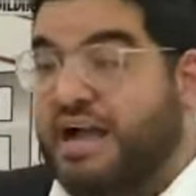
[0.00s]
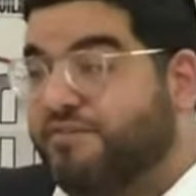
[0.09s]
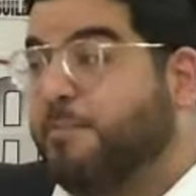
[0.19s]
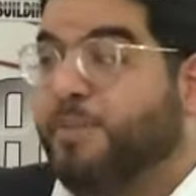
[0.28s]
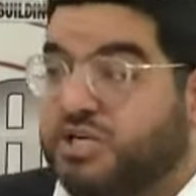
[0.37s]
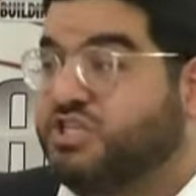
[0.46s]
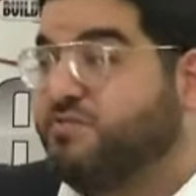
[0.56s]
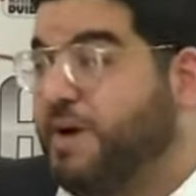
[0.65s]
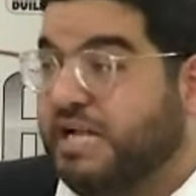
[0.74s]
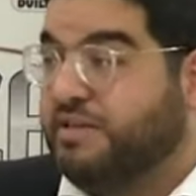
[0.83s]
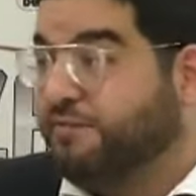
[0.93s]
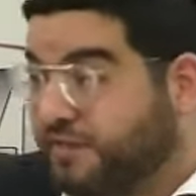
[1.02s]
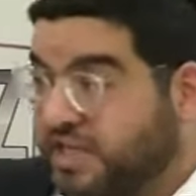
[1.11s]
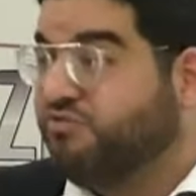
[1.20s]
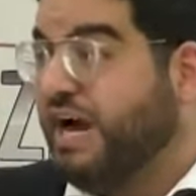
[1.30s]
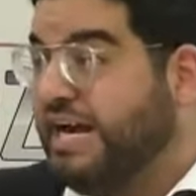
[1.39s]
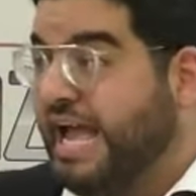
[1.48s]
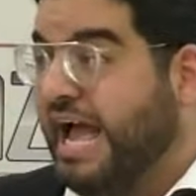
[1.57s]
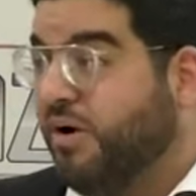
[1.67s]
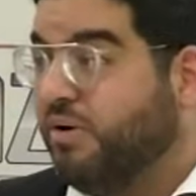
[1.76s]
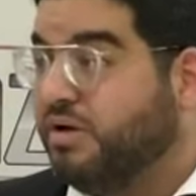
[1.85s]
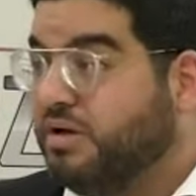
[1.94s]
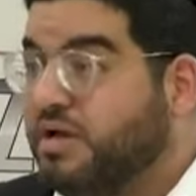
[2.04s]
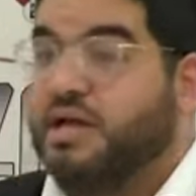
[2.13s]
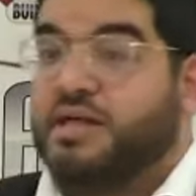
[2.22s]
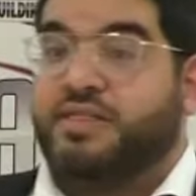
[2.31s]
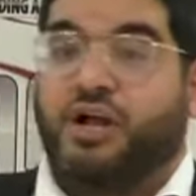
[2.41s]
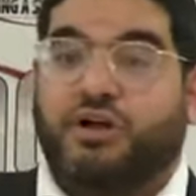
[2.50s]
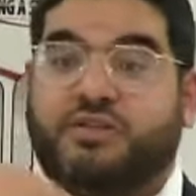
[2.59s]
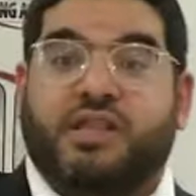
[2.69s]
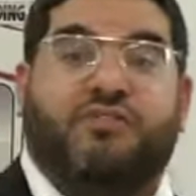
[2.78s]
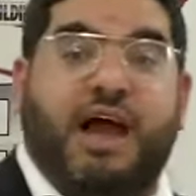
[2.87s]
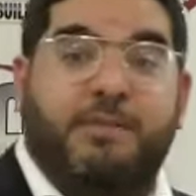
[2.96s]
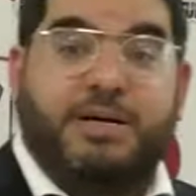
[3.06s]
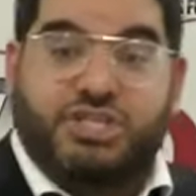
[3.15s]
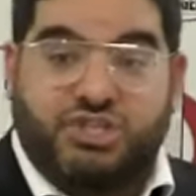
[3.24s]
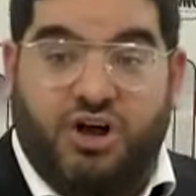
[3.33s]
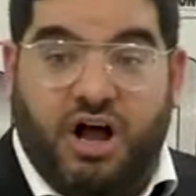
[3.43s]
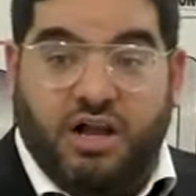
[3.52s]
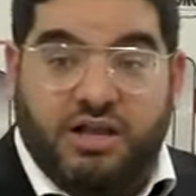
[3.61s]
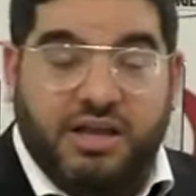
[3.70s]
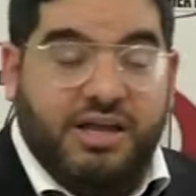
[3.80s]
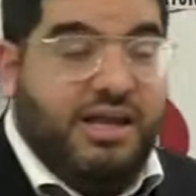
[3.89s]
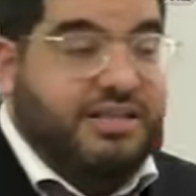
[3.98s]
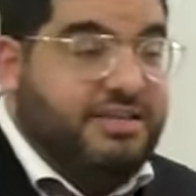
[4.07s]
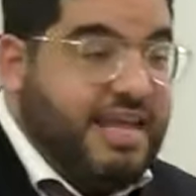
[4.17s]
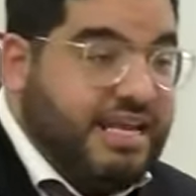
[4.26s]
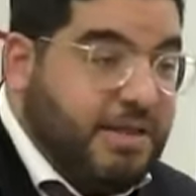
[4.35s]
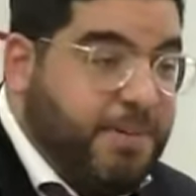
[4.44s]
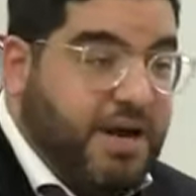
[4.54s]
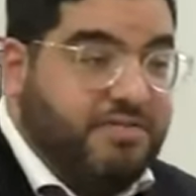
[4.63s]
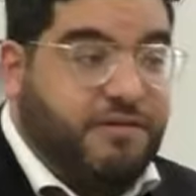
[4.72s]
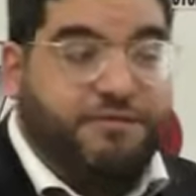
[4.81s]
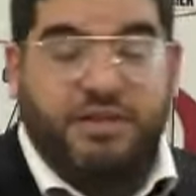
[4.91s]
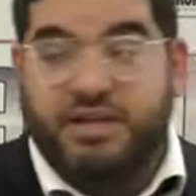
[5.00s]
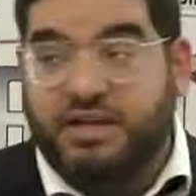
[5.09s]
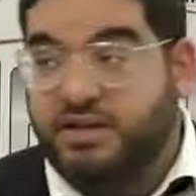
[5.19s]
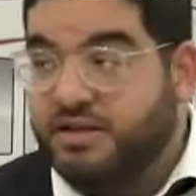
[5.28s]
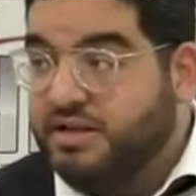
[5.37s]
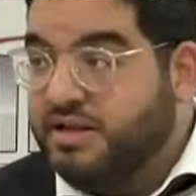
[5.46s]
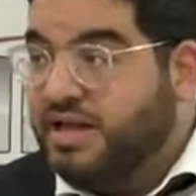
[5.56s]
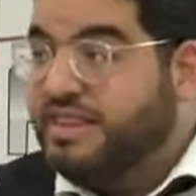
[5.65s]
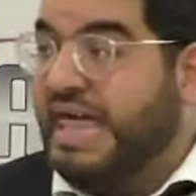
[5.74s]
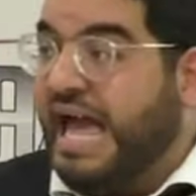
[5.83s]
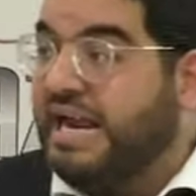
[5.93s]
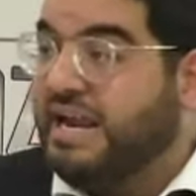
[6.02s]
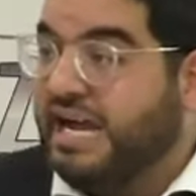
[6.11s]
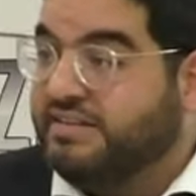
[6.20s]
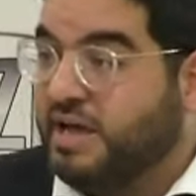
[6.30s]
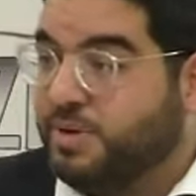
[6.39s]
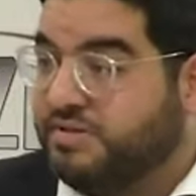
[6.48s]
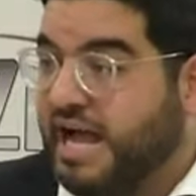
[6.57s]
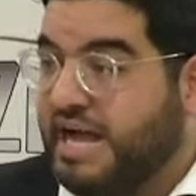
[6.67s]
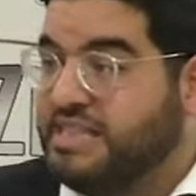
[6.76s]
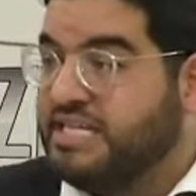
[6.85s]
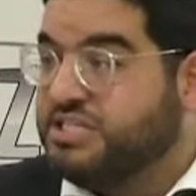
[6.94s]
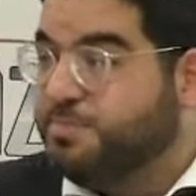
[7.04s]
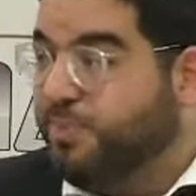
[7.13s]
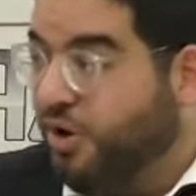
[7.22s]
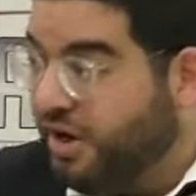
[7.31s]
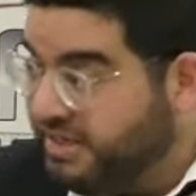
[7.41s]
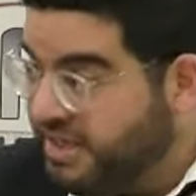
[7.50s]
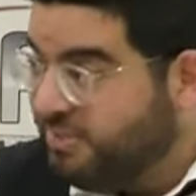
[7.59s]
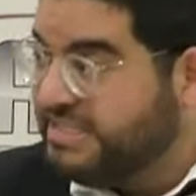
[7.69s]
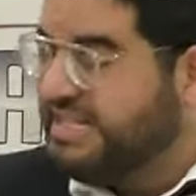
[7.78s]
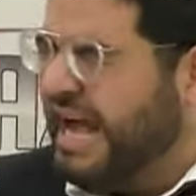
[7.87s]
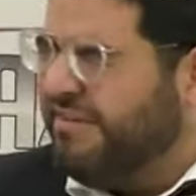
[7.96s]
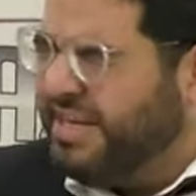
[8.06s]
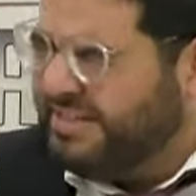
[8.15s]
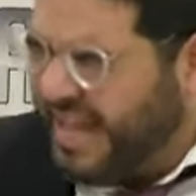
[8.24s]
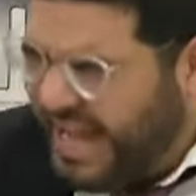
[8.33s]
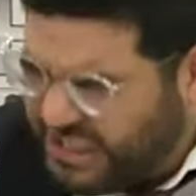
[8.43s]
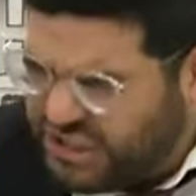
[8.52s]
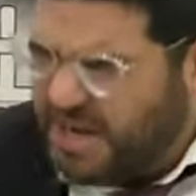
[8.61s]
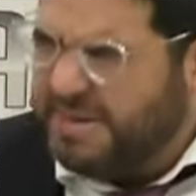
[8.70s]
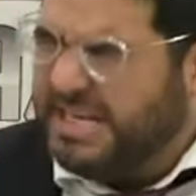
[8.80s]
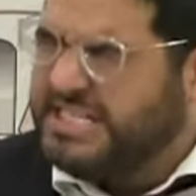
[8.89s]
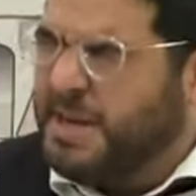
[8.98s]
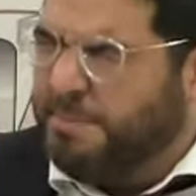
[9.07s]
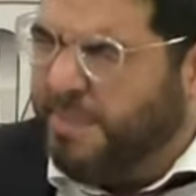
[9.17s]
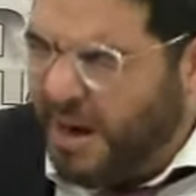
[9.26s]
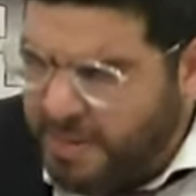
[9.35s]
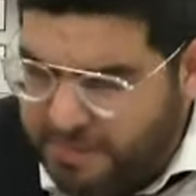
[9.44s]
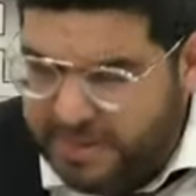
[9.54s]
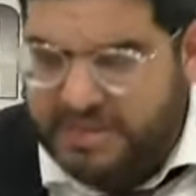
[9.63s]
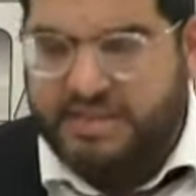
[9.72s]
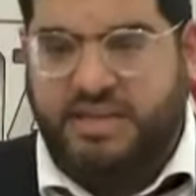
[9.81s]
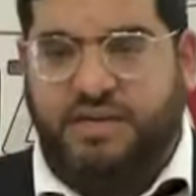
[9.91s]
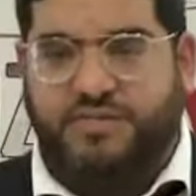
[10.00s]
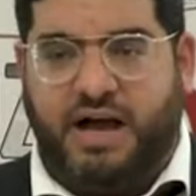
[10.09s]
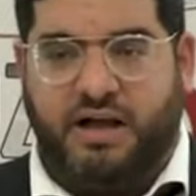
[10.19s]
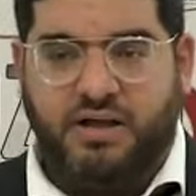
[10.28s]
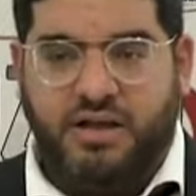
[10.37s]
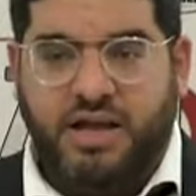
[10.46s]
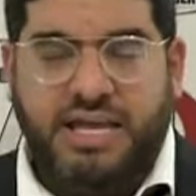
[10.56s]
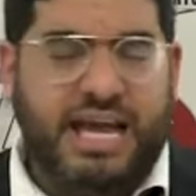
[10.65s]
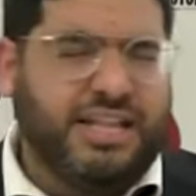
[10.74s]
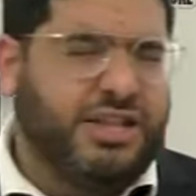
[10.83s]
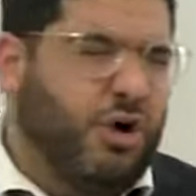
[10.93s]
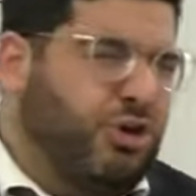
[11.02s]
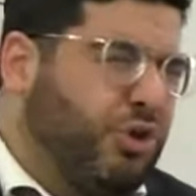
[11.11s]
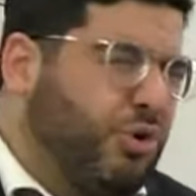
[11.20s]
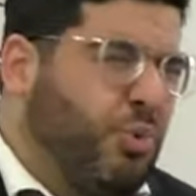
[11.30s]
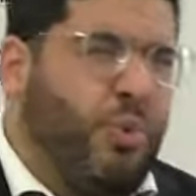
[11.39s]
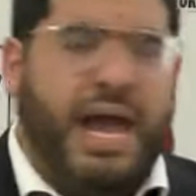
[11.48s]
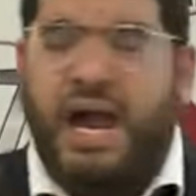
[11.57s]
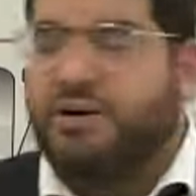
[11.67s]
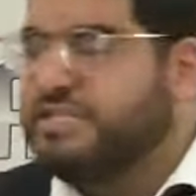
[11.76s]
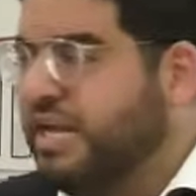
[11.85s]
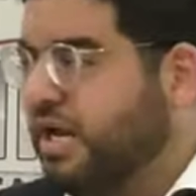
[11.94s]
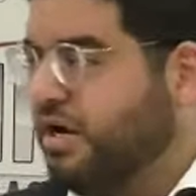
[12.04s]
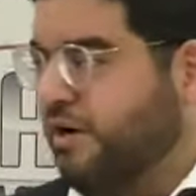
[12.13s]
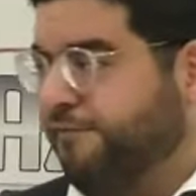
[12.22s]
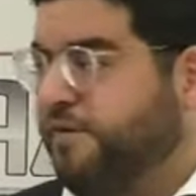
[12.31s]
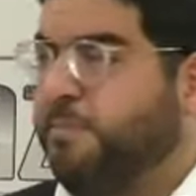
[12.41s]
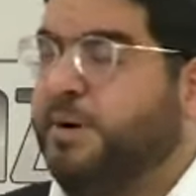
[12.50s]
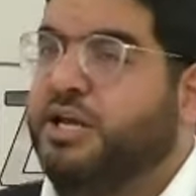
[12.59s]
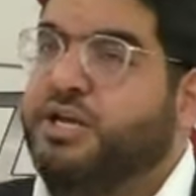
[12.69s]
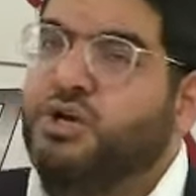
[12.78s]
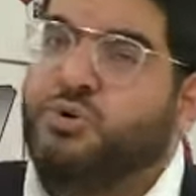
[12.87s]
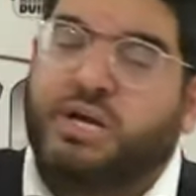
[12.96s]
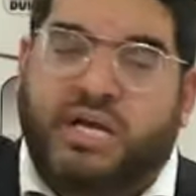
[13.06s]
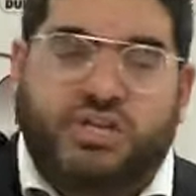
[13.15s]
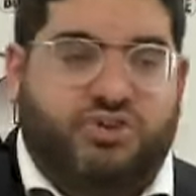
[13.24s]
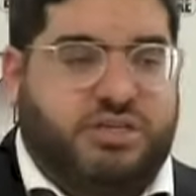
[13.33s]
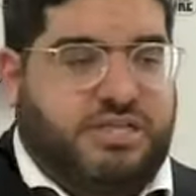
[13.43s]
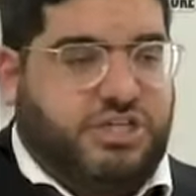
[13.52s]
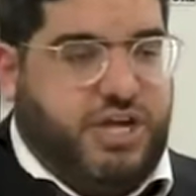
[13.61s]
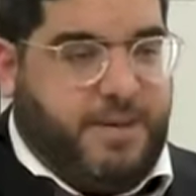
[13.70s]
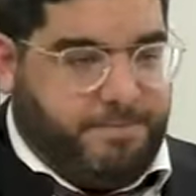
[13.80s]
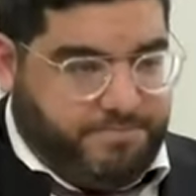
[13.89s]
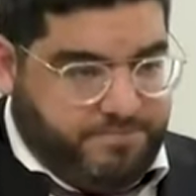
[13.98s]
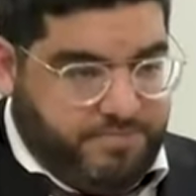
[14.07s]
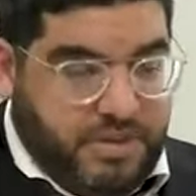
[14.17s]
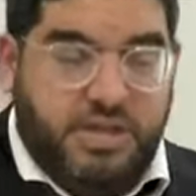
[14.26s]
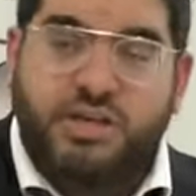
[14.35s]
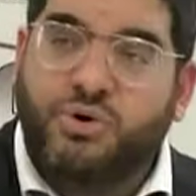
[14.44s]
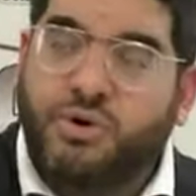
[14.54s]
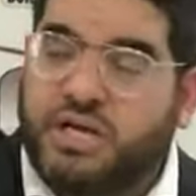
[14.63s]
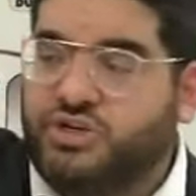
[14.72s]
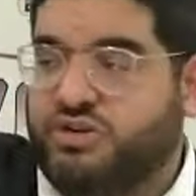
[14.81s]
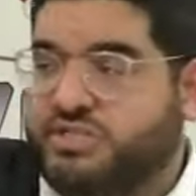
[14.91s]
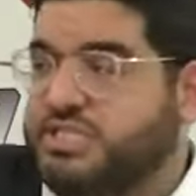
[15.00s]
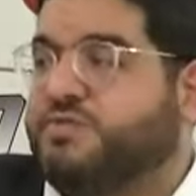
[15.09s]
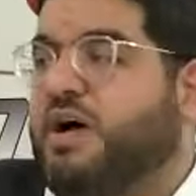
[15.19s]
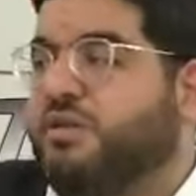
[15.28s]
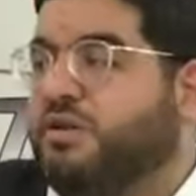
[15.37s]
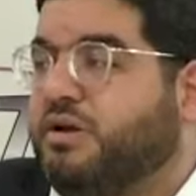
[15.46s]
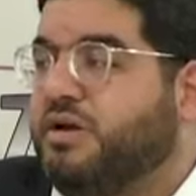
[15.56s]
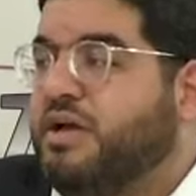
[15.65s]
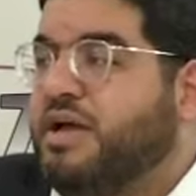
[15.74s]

I have a bunch of pair of tefillin right now. They go to the rabbi's trunk, they take the pair of tefillin. That night, Rabotai, this boy that was davening to Hashem in his apartment, Petach Tikva, he had no clue where it's going to come from, but he knew he can trust Hashem. He knew he could trust his father.